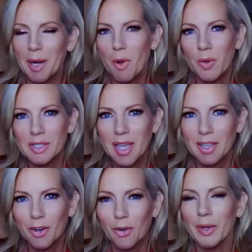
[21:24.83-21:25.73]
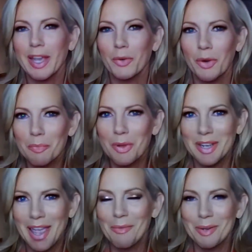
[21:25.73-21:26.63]
and I'm always telling her when I grow up
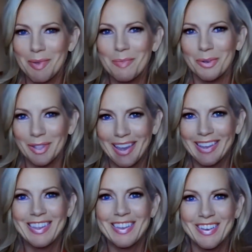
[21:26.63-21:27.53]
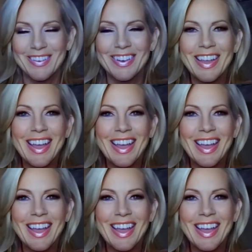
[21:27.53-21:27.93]
one day, I want to be more like you.